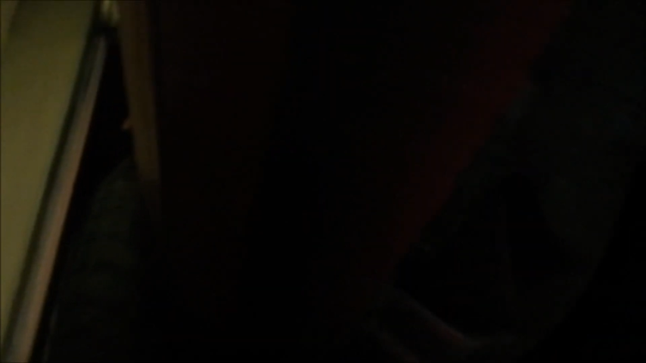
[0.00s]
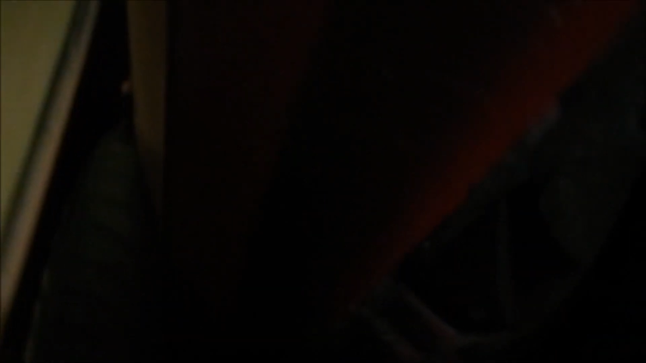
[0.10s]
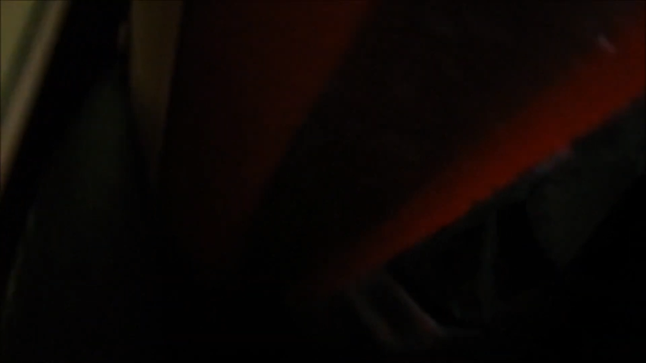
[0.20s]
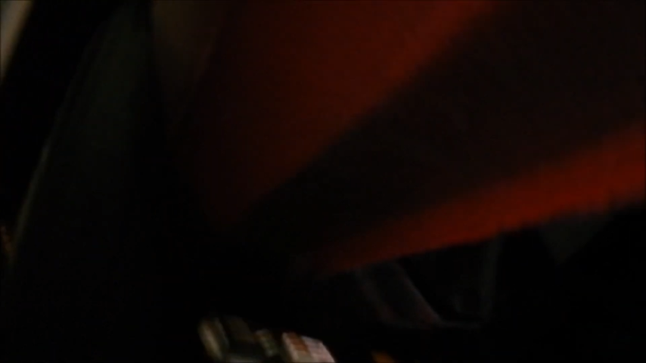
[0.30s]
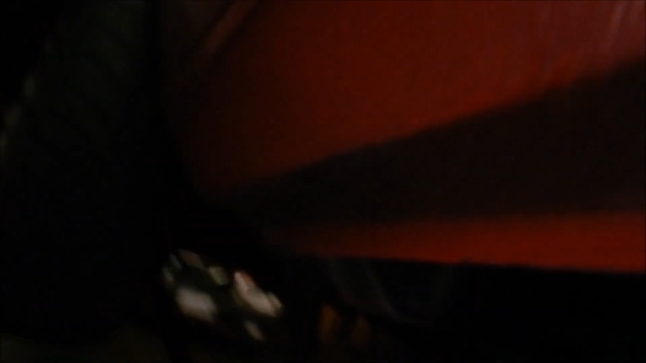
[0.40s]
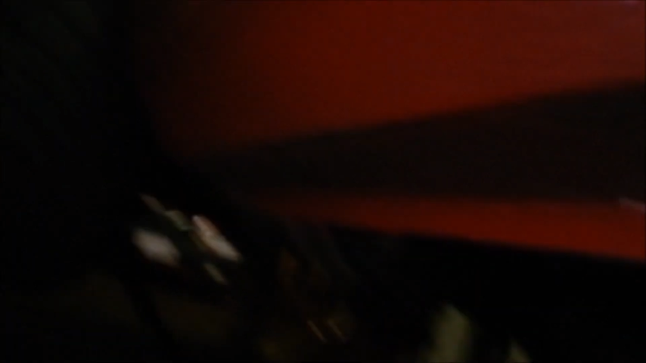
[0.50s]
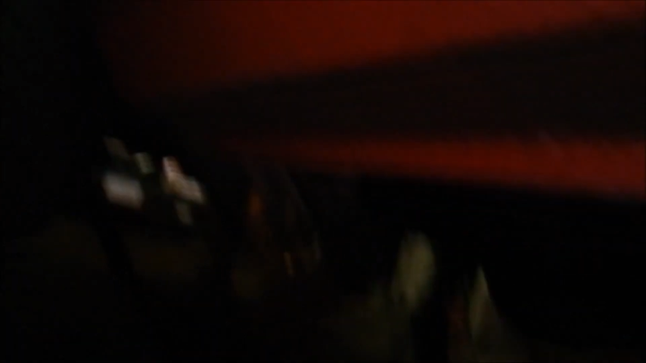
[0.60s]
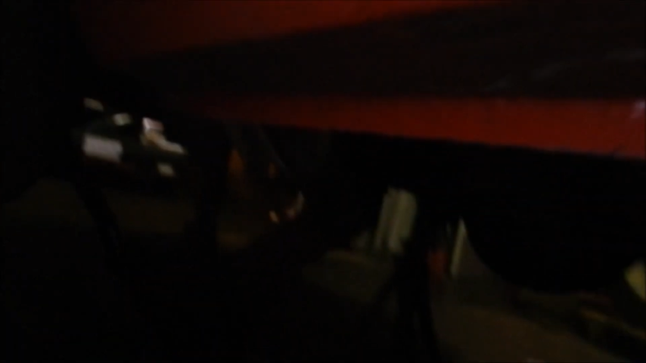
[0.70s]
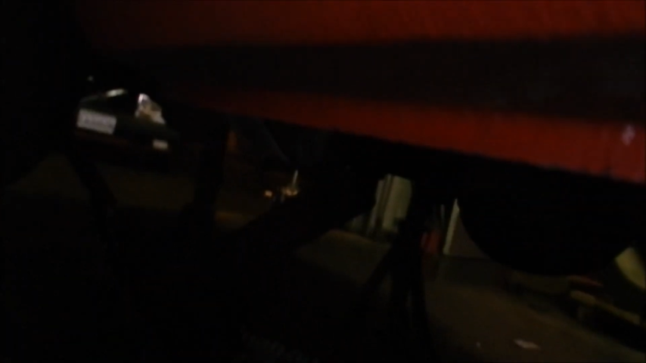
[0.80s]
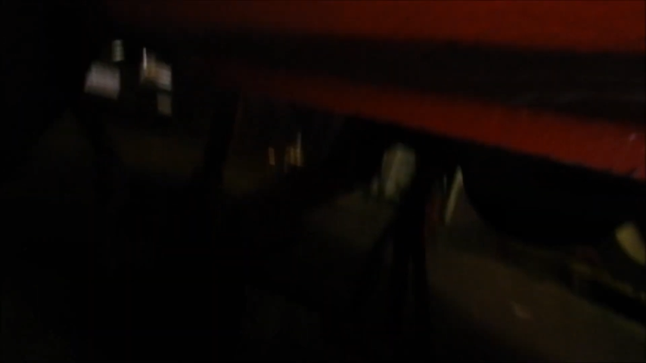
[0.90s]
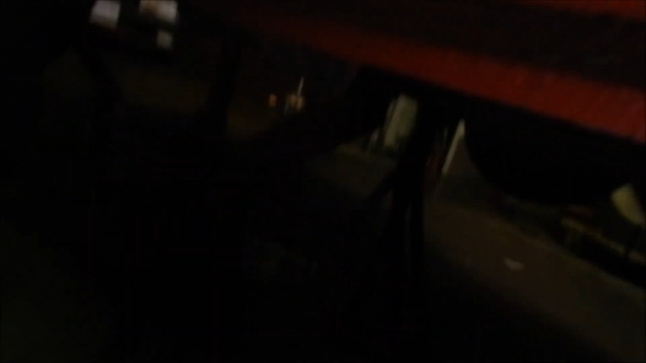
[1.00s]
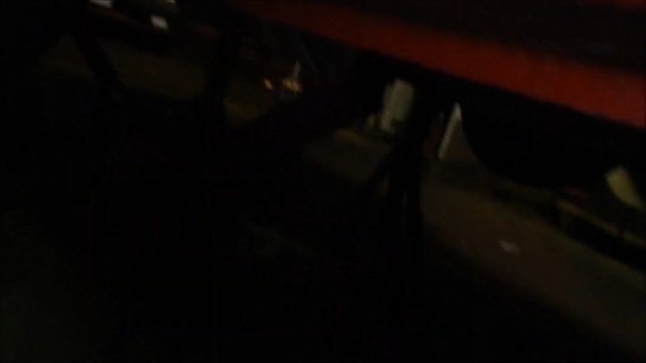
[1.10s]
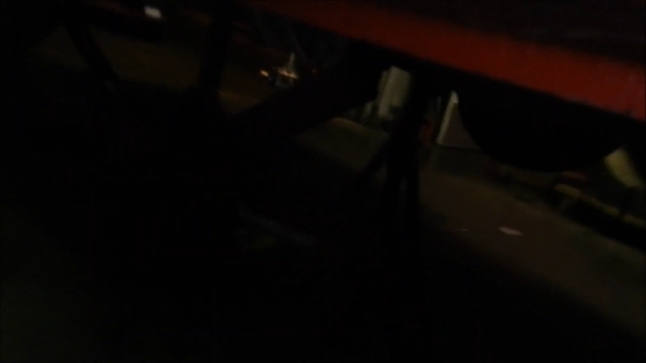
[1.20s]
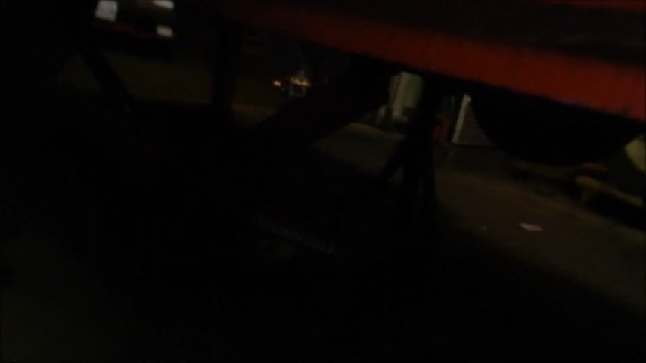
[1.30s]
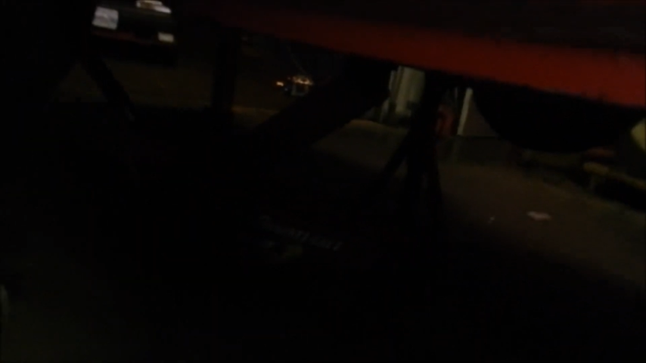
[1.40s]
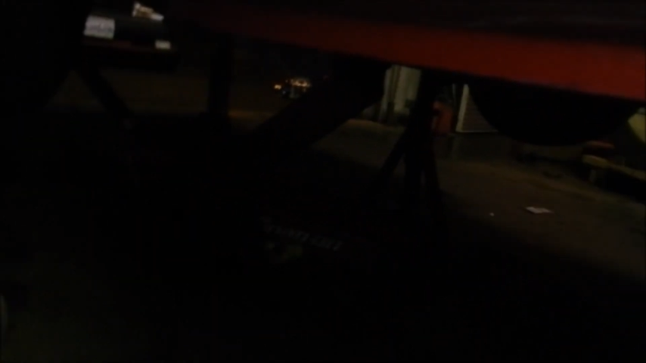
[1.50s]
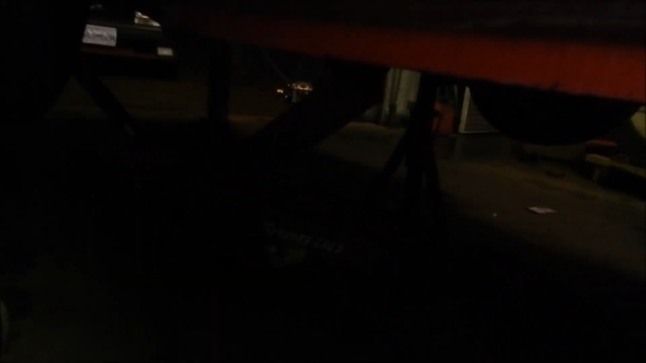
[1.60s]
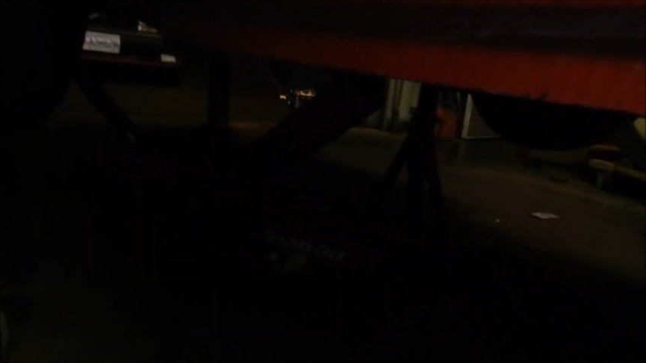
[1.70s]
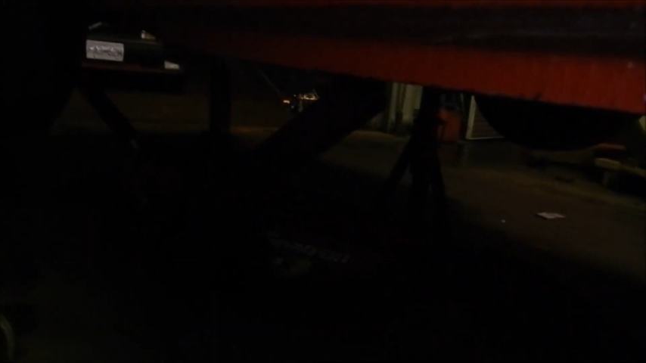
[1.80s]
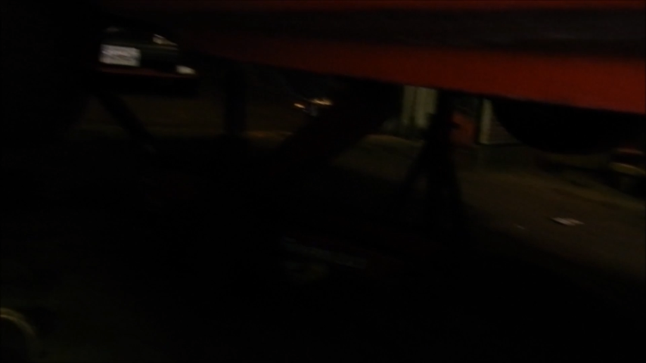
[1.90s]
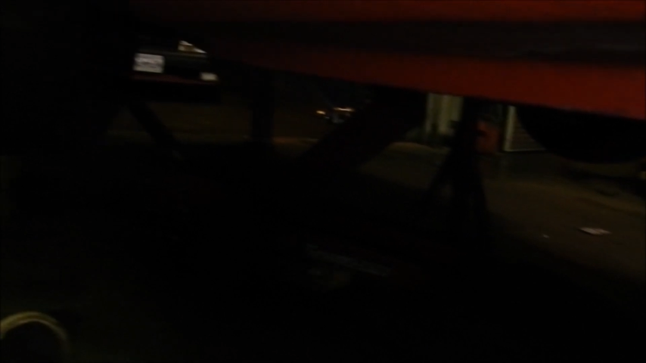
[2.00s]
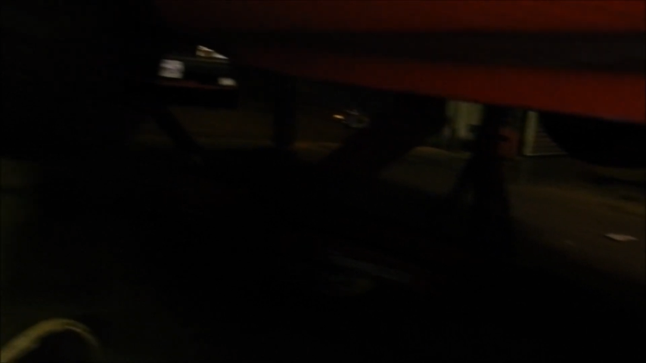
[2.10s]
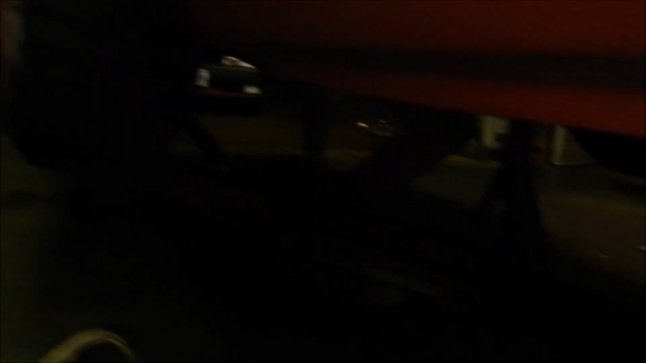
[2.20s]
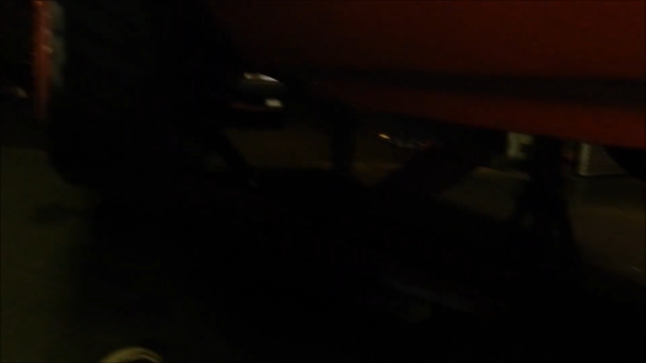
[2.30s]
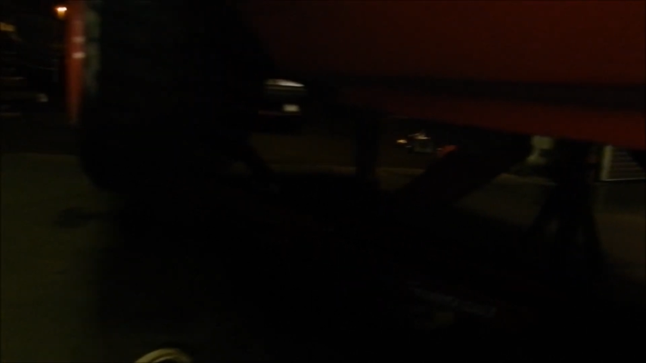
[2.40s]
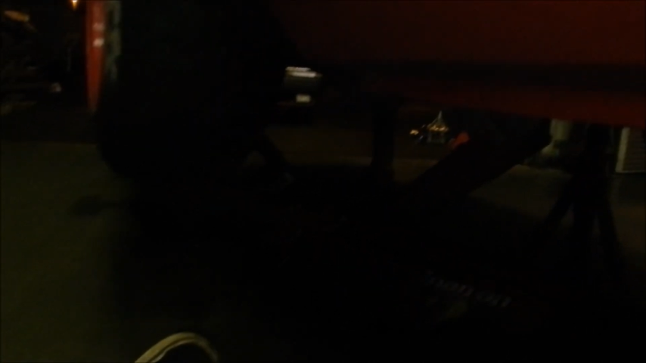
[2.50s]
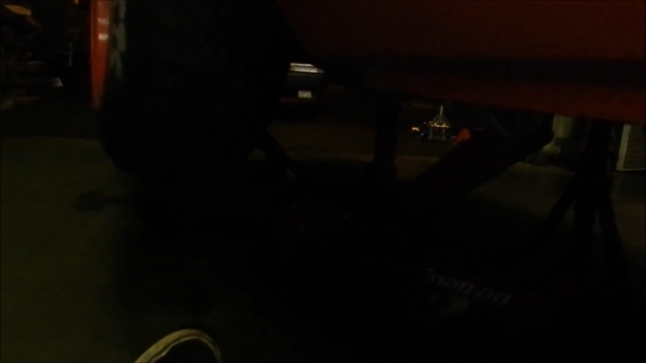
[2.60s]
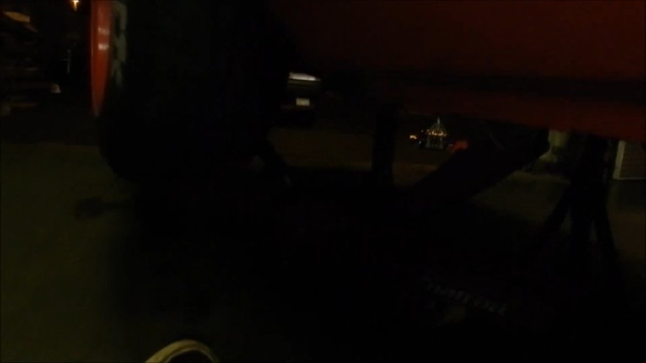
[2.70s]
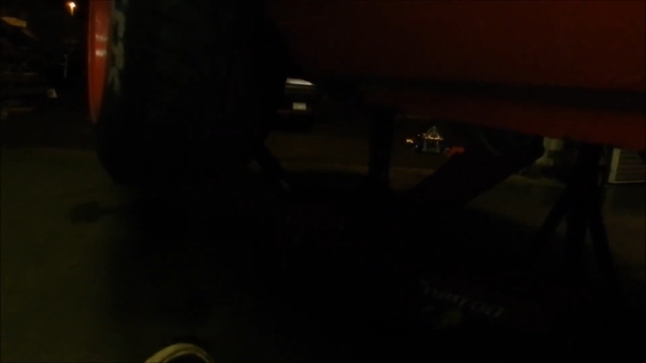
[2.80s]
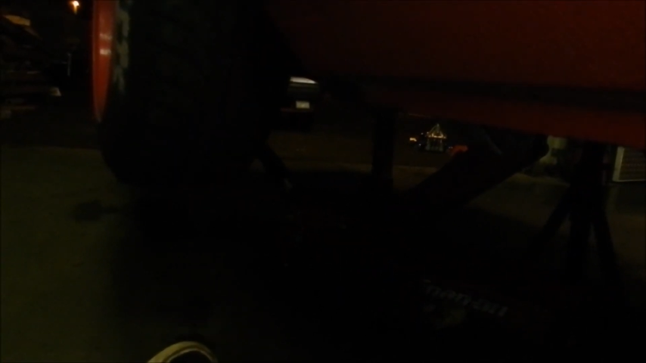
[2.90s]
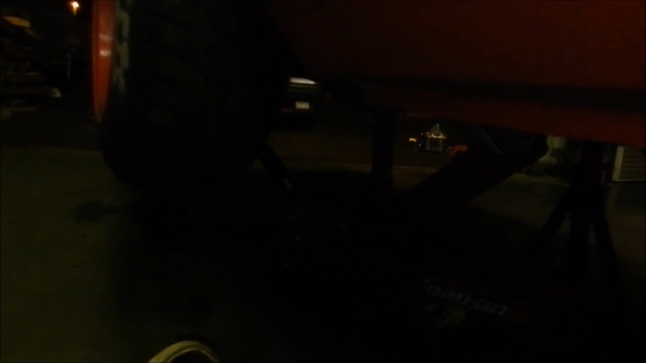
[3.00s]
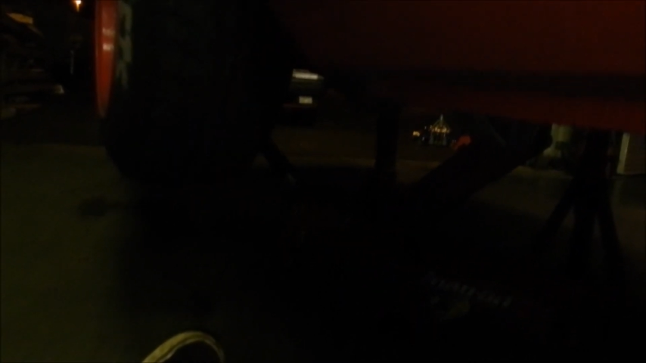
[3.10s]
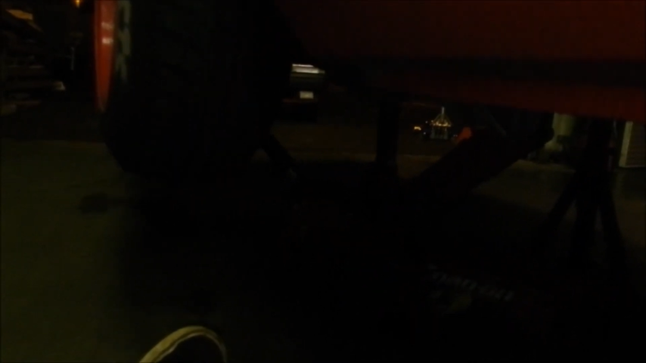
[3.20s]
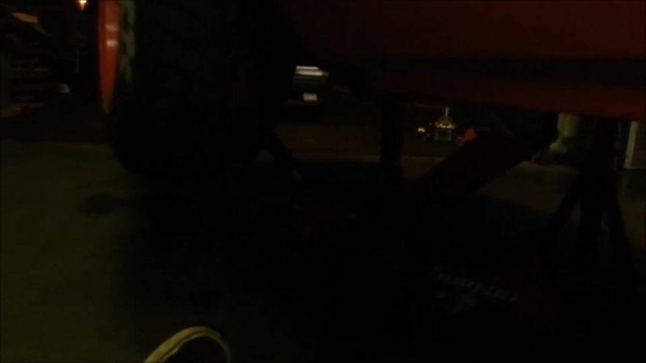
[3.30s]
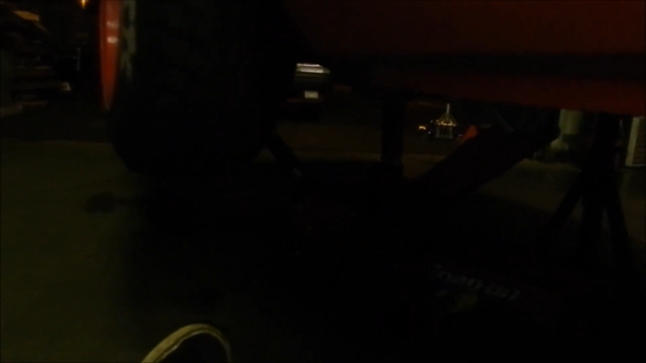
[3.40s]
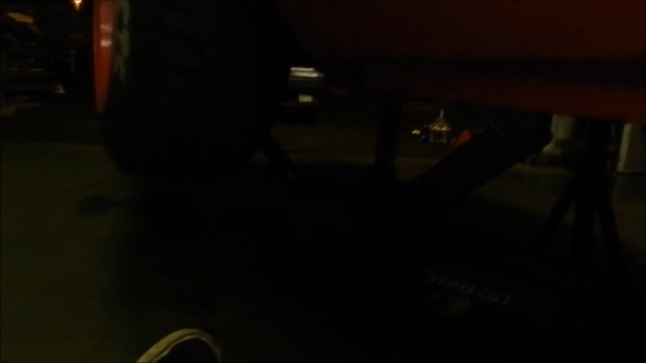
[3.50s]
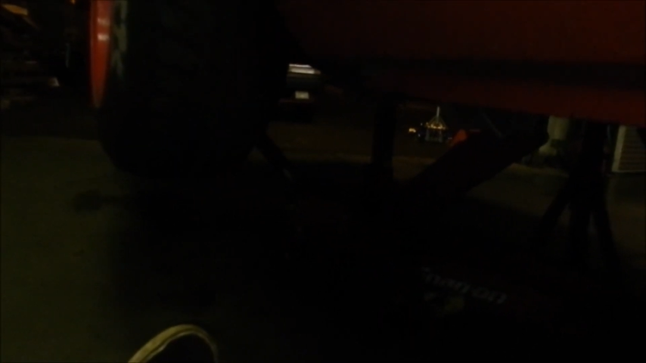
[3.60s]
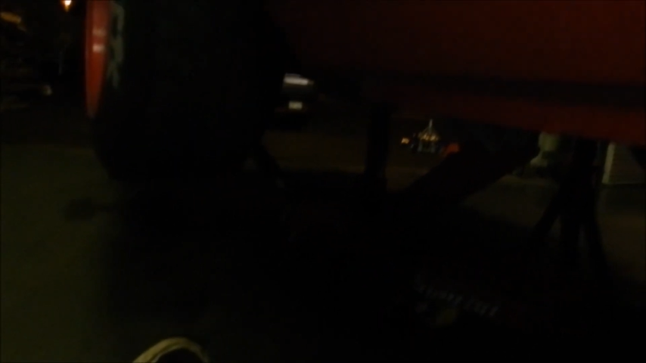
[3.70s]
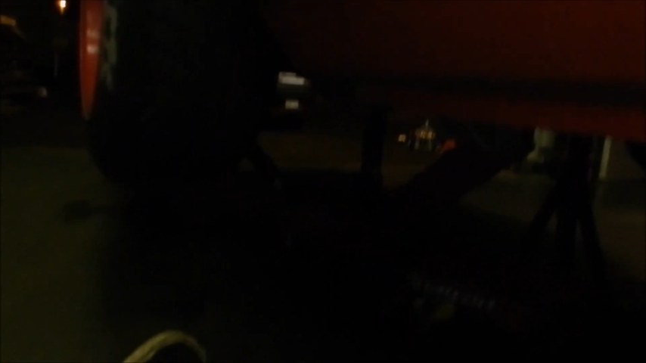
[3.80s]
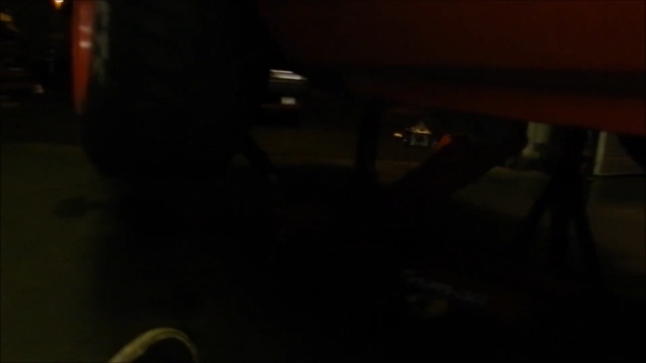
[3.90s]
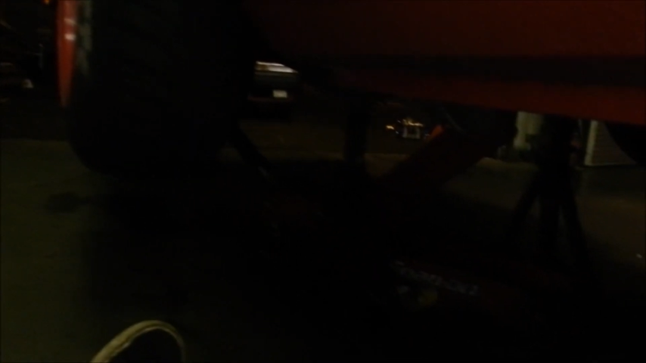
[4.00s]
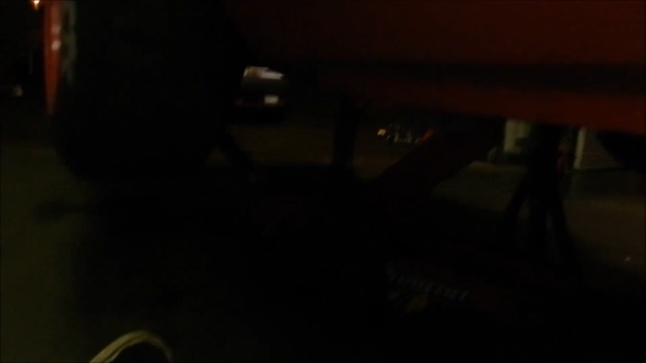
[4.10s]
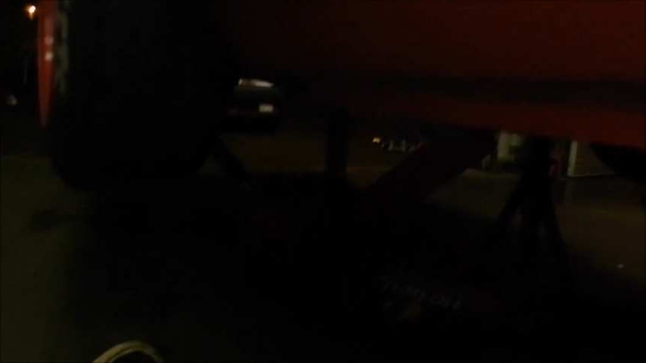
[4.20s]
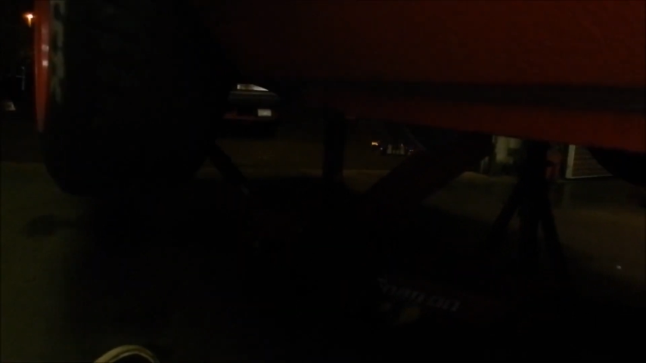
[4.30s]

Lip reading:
[unreadable: no face in view]